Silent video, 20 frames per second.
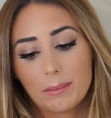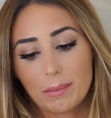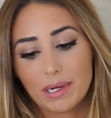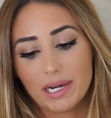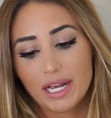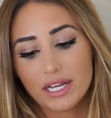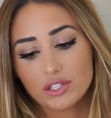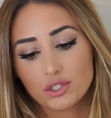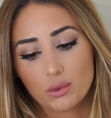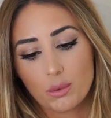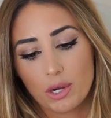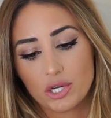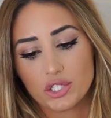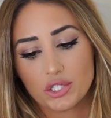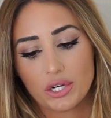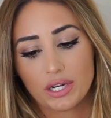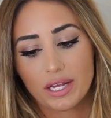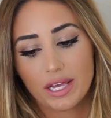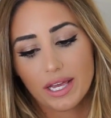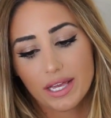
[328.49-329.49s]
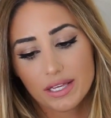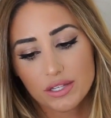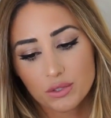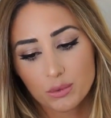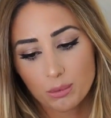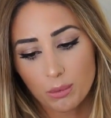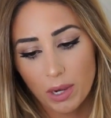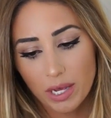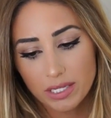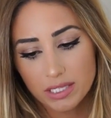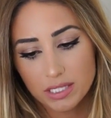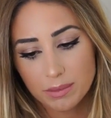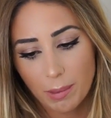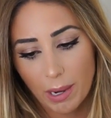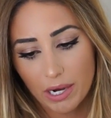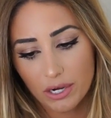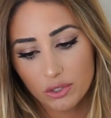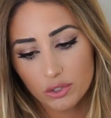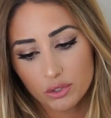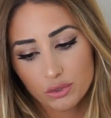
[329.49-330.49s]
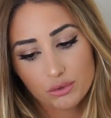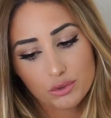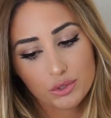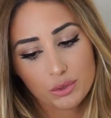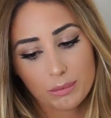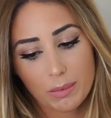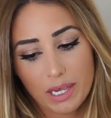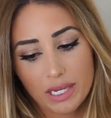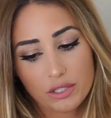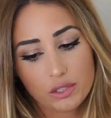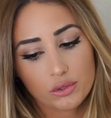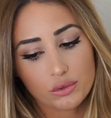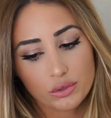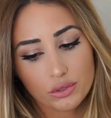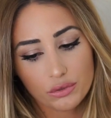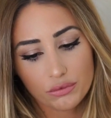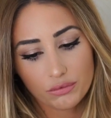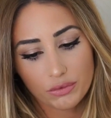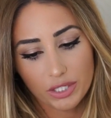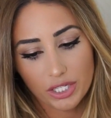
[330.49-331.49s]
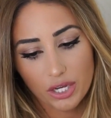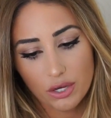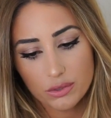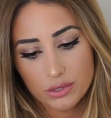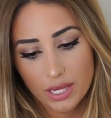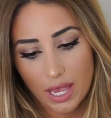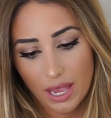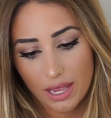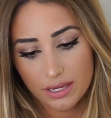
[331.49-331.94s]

My next question is, what inspired you to make YouTube videos